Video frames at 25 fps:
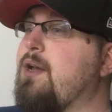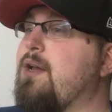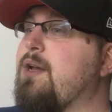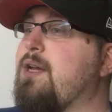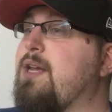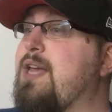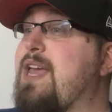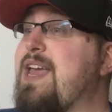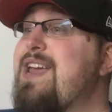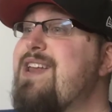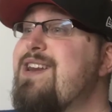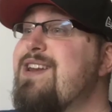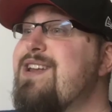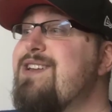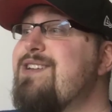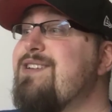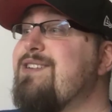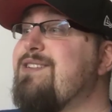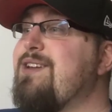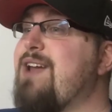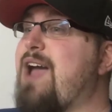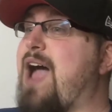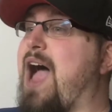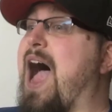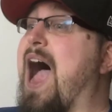
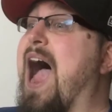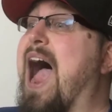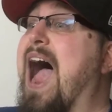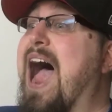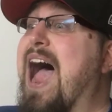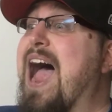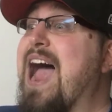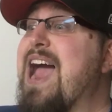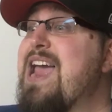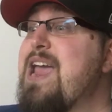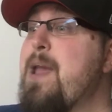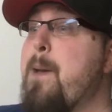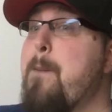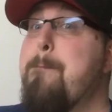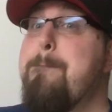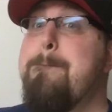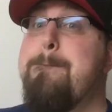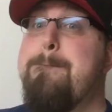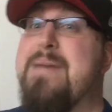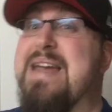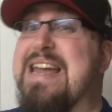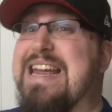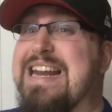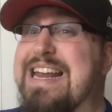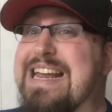Kenan, I am
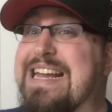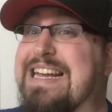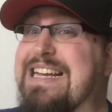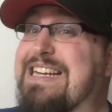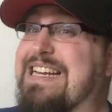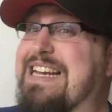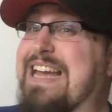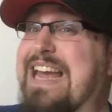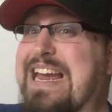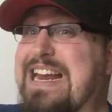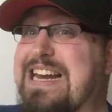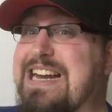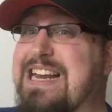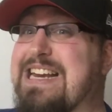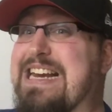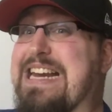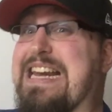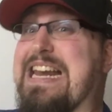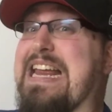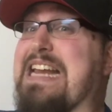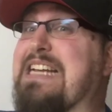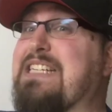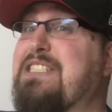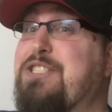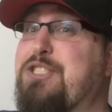beating
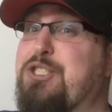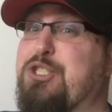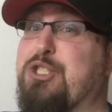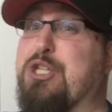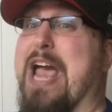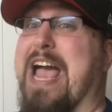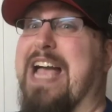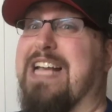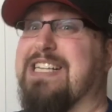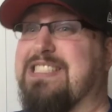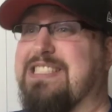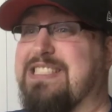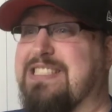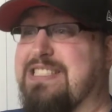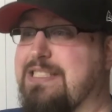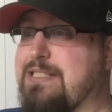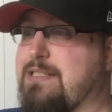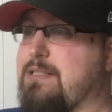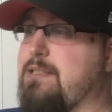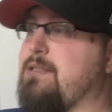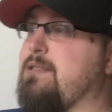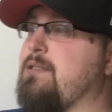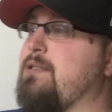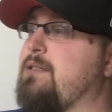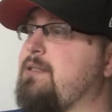Kenan in
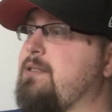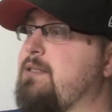chess.